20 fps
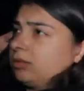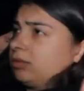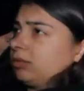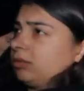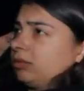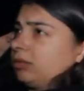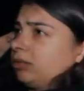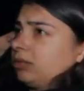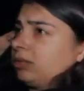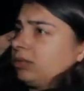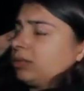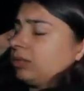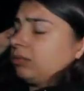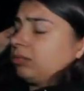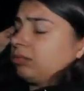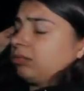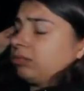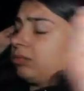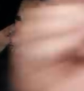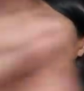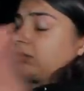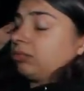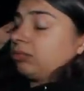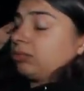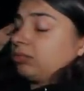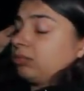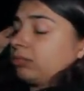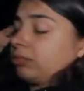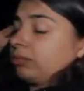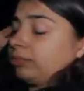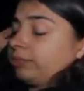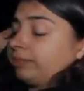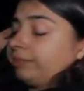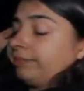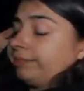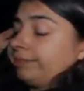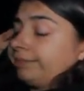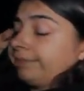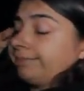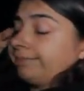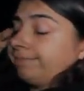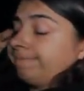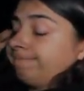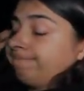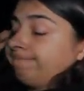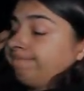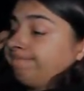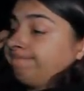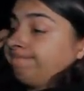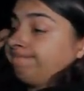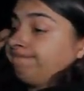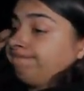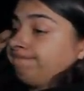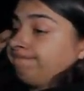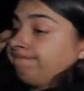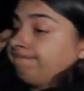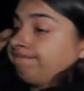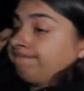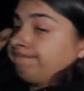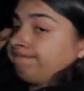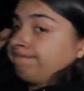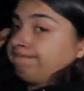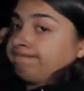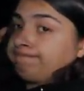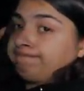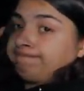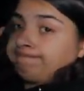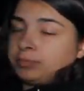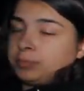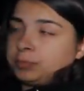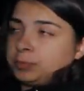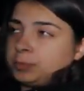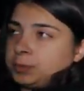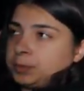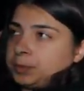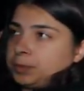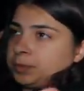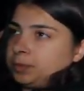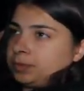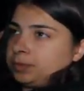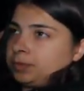This person isn't speaking.